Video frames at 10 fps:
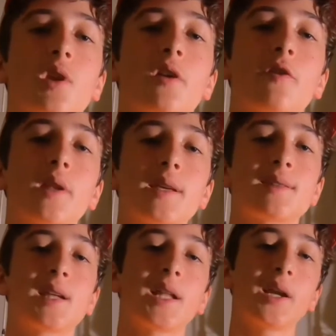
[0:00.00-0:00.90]
If your lake
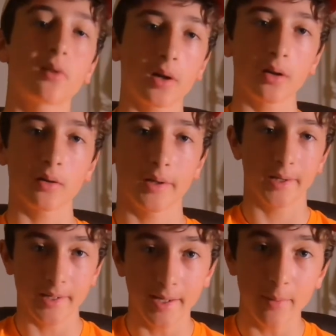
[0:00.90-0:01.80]
is clearer
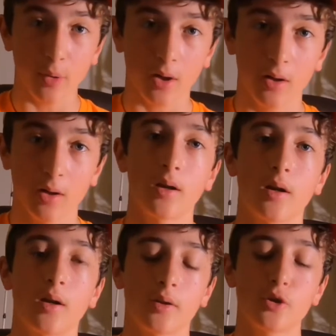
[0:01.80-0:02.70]
and deeper,
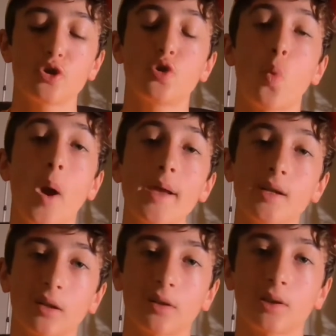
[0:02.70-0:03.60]
use the white
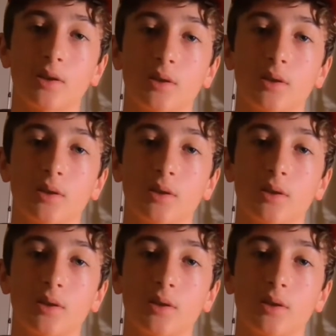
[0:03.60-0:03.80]
color.